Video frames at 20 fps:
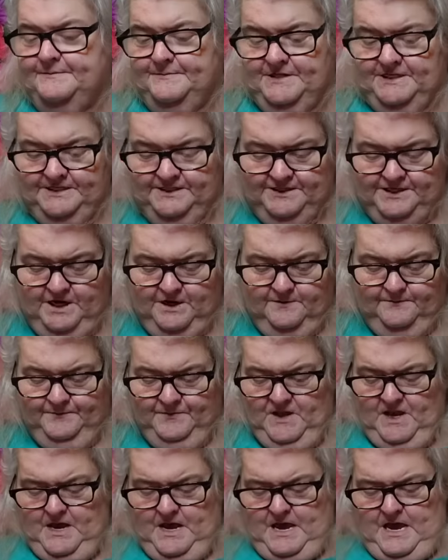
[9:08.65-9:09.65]
And so
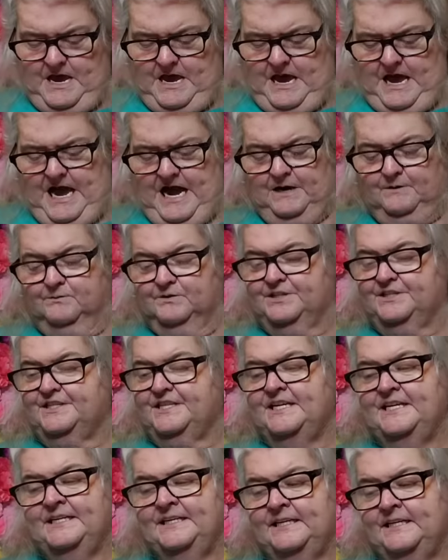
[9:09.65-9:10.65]
I was
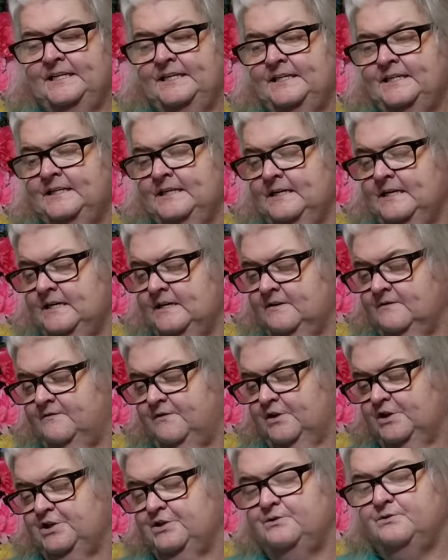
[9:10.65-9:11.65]
thinking
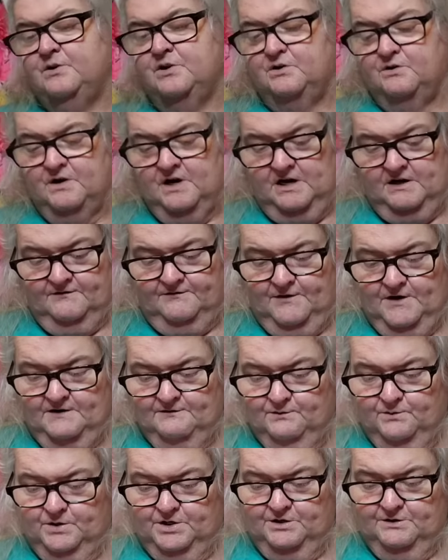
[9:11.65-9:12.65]
for you who, for
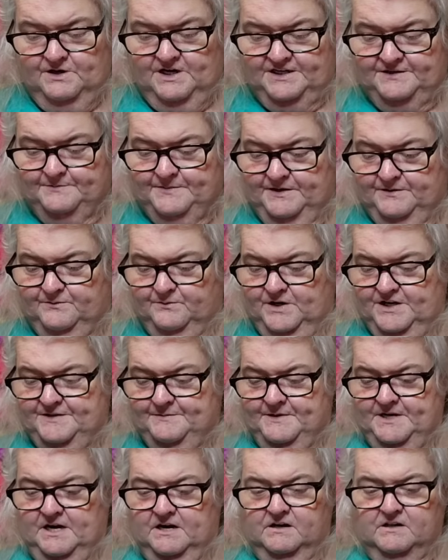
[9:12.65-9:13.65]
everyone who has been with
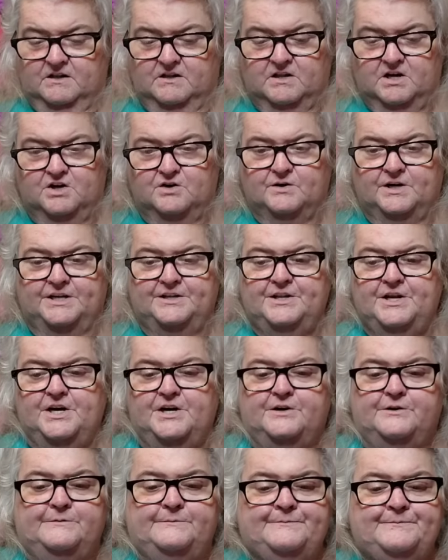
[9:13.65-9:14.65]
me all along and
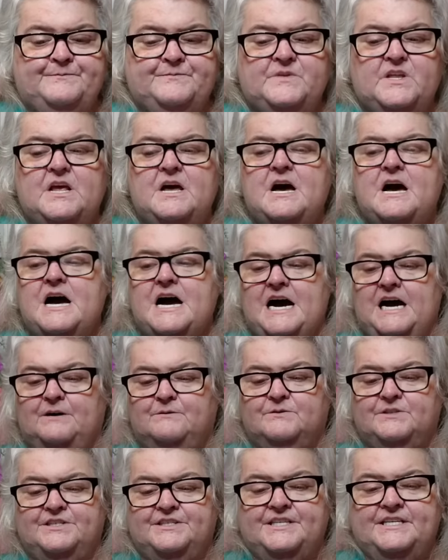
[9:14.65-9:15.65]
know, I
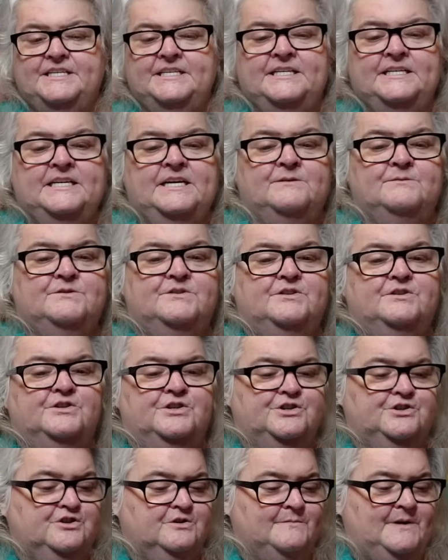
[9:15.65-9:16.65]
was thinking I was going
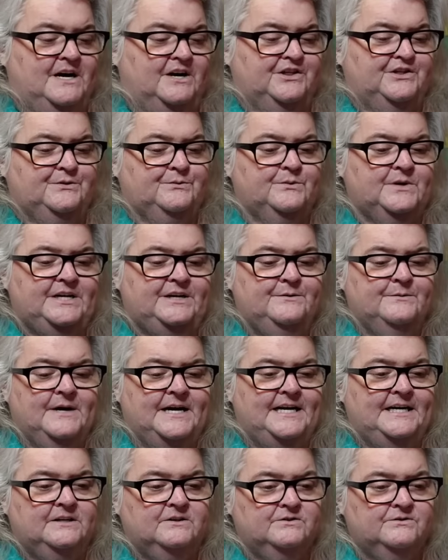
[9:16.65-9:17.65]
to do about three
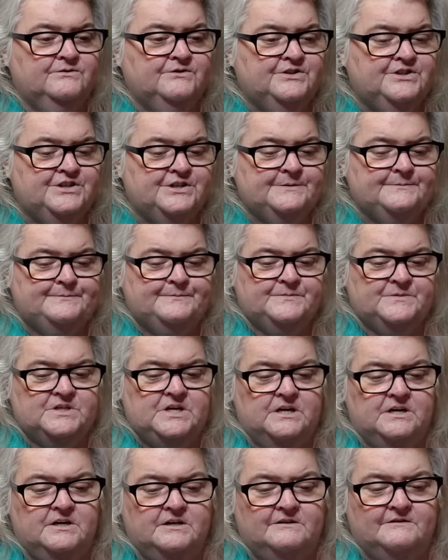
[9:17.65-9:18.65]
rounds
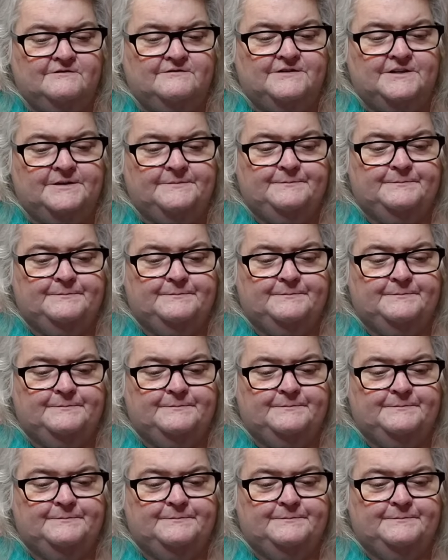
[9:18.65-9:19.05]
of,